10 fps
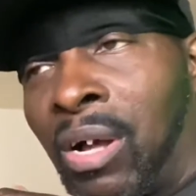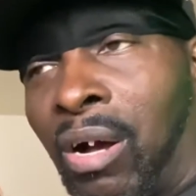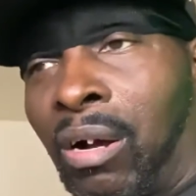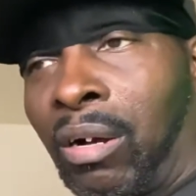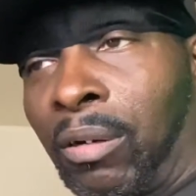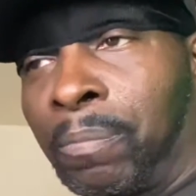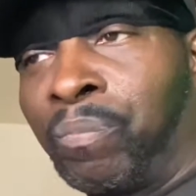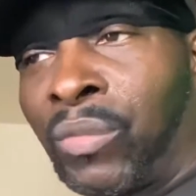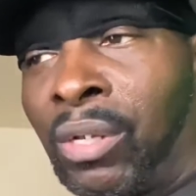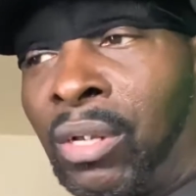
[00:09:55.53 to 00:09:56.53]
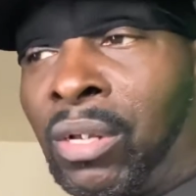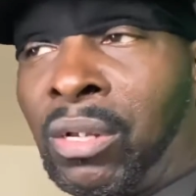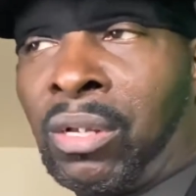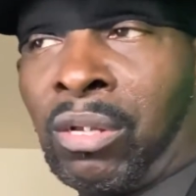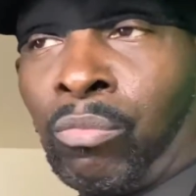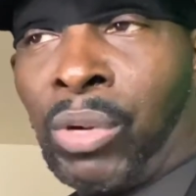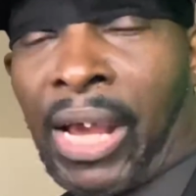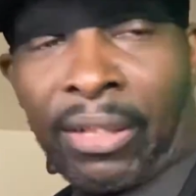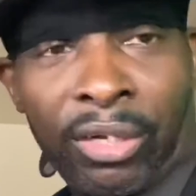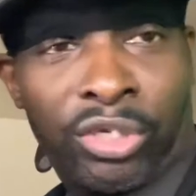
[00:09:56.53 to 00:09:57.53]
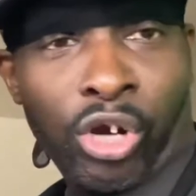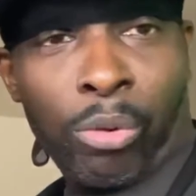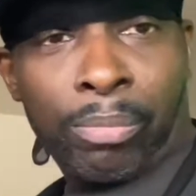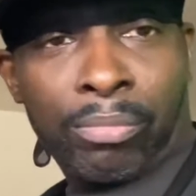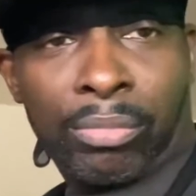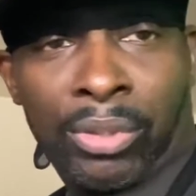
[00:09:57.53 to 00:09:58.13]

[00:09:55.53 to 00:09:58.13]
We got the chirp,